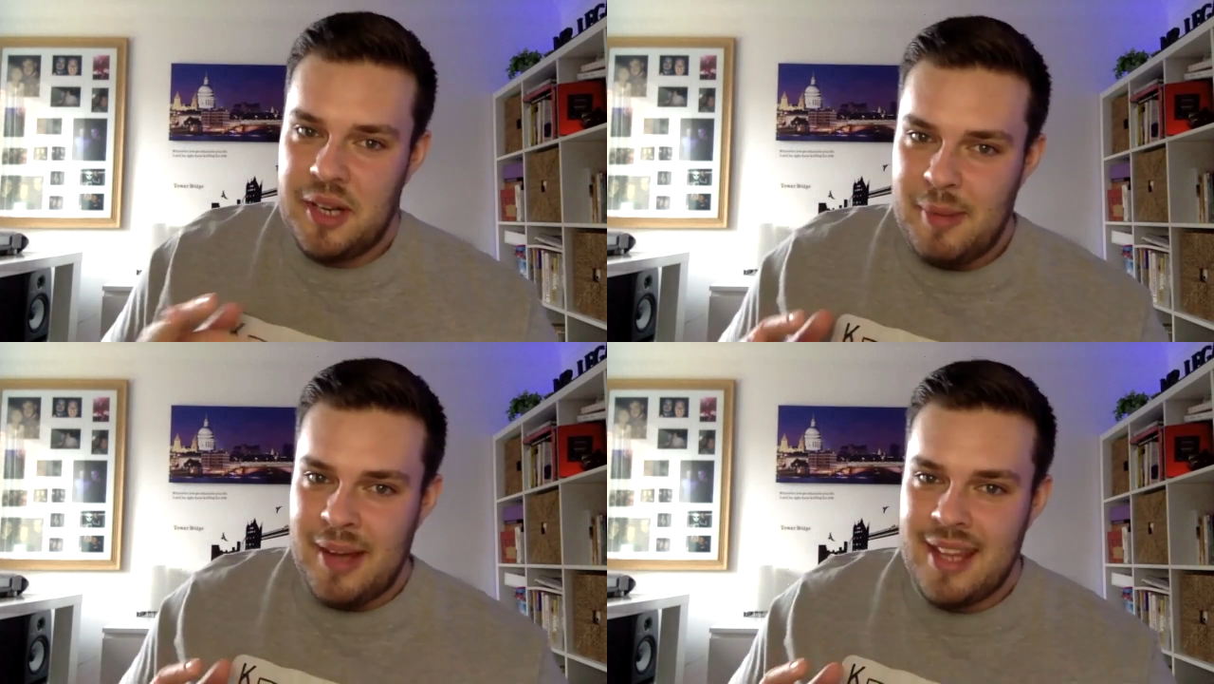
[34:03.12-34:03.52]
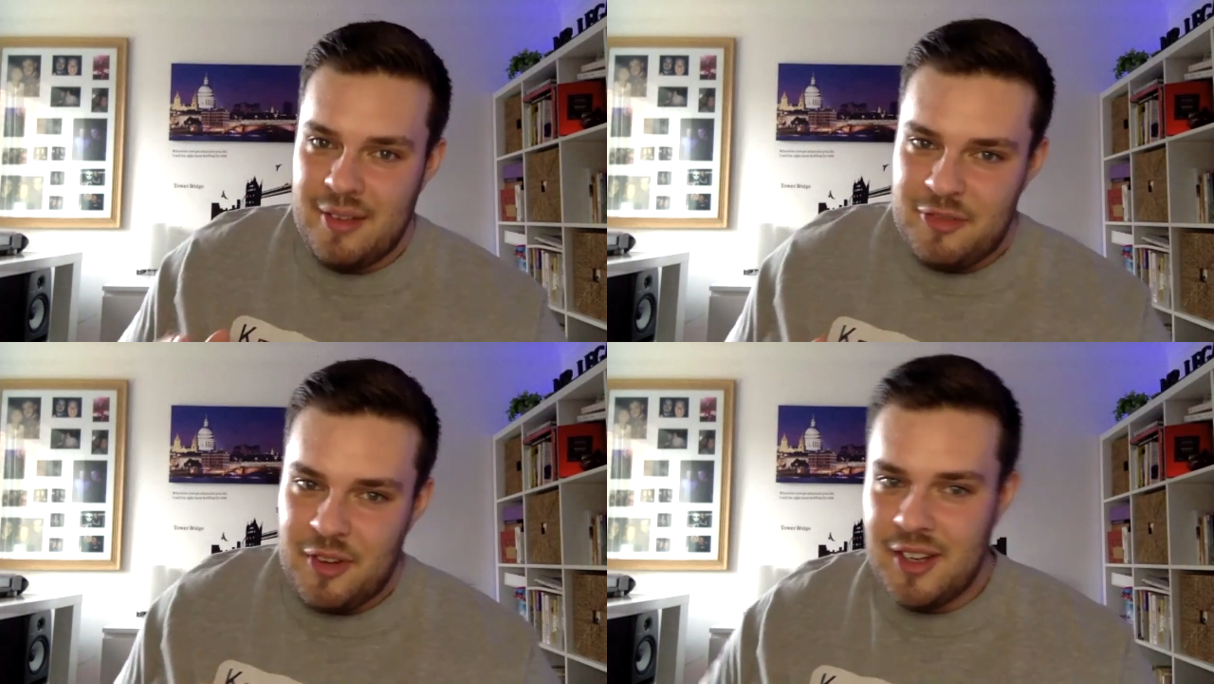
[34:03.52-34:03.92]
about that
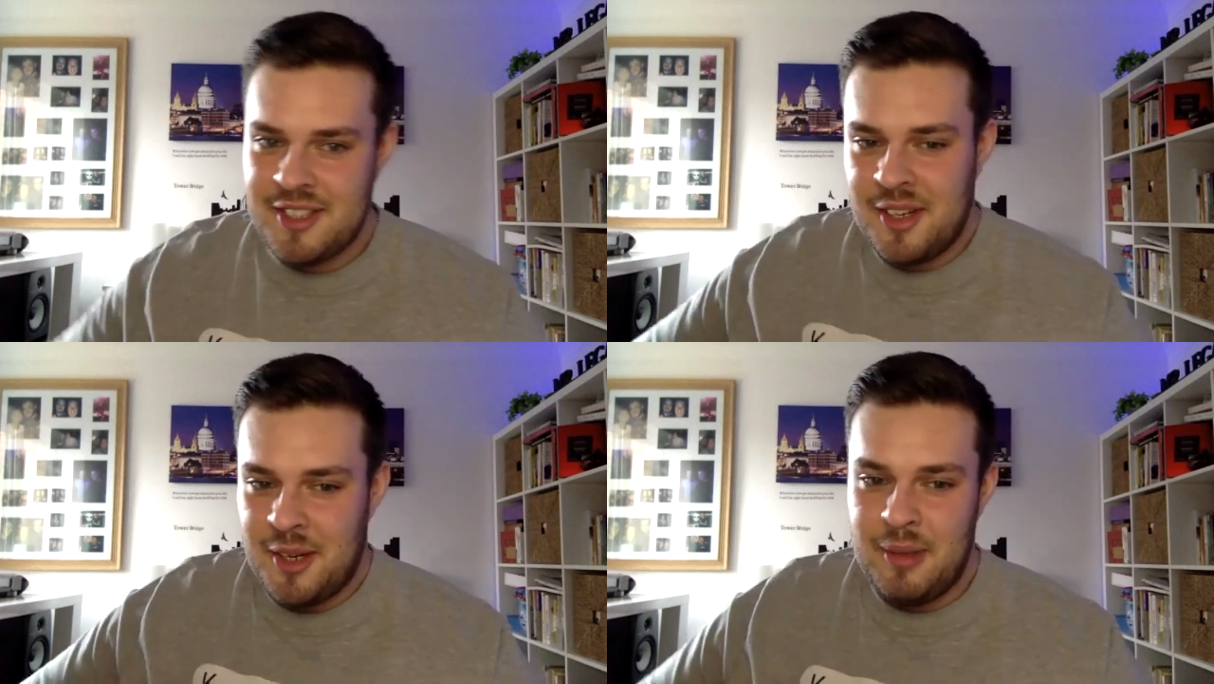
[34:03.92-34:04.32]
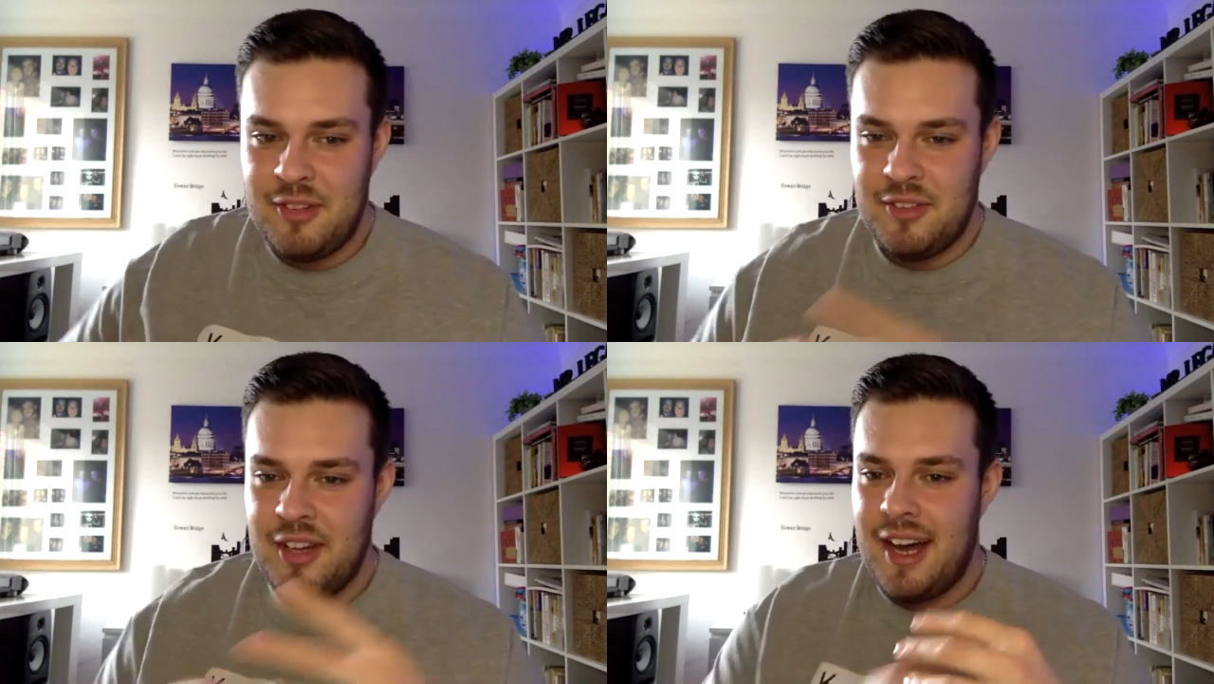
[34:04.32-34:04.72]
first time if
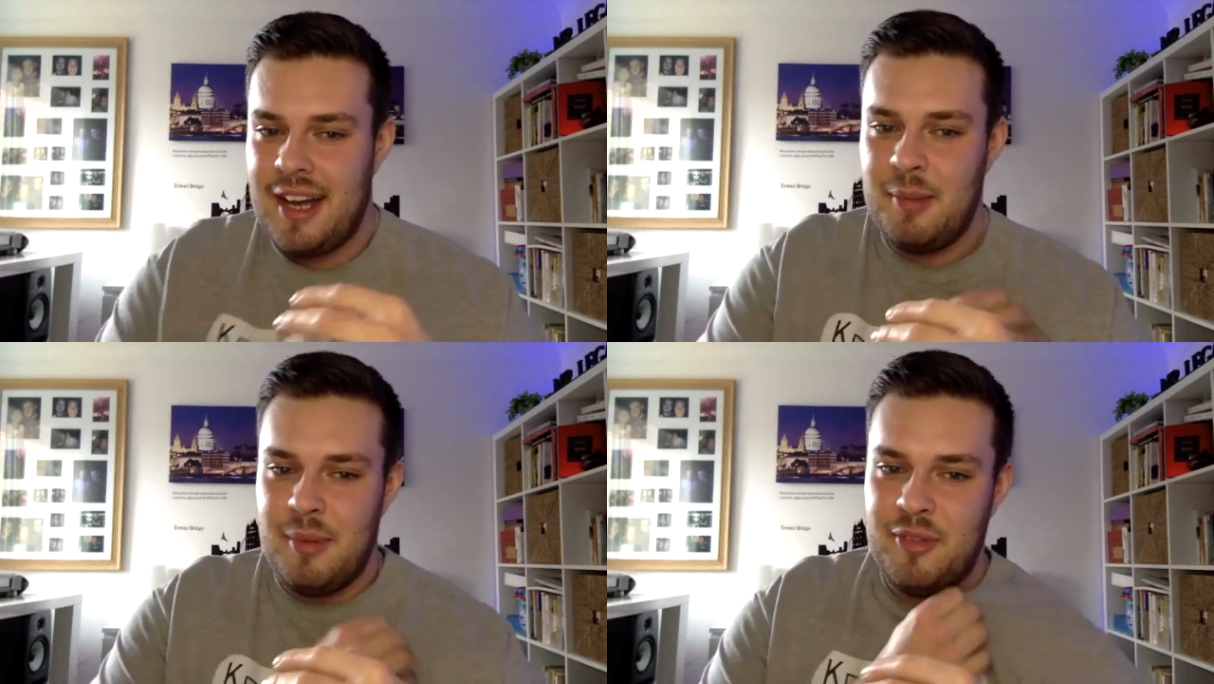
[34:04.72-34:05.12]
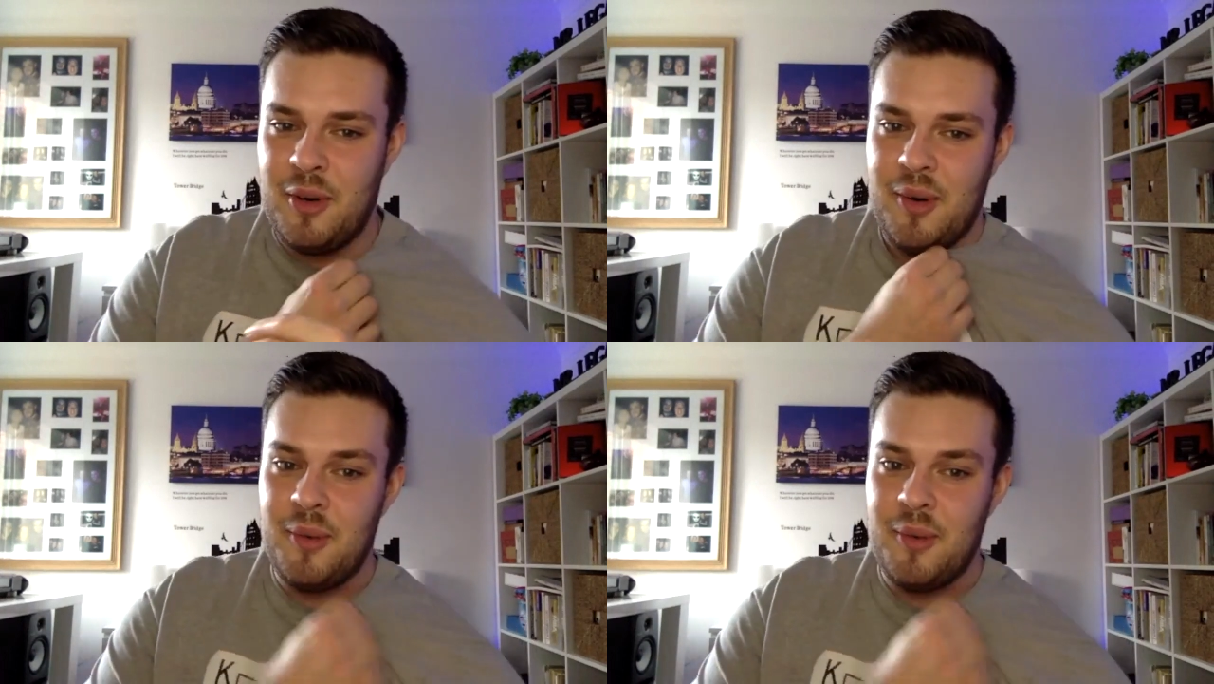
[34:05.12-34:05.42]
you've not had it before